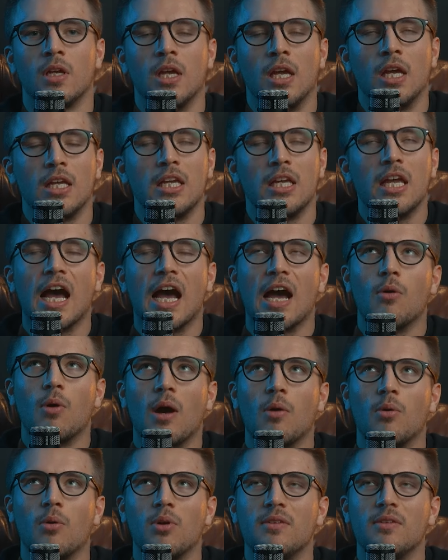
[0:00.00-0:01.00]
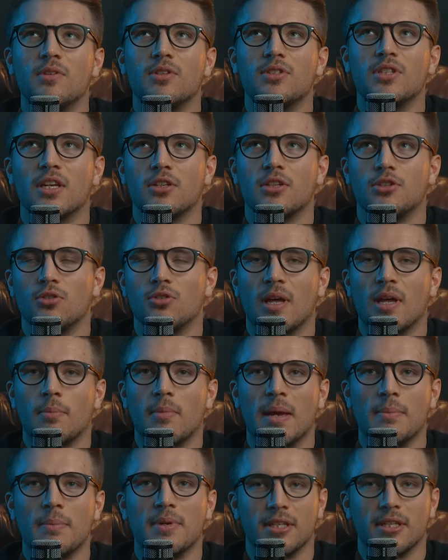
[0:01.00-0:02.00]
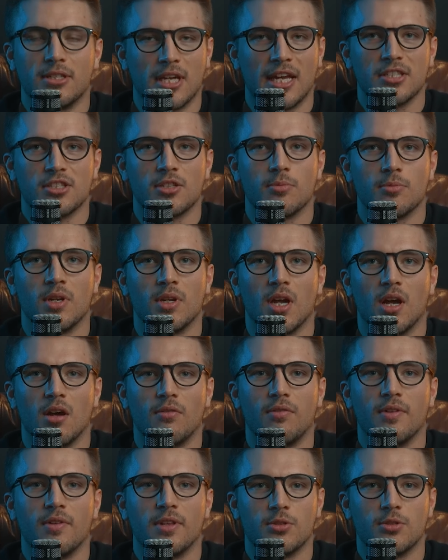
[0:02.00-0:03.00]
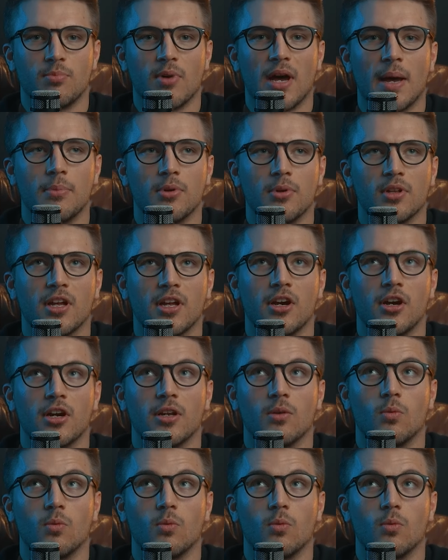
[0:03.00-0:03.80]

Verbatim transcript: Yeah, I, I, would even say too that might be a testament of its popularity.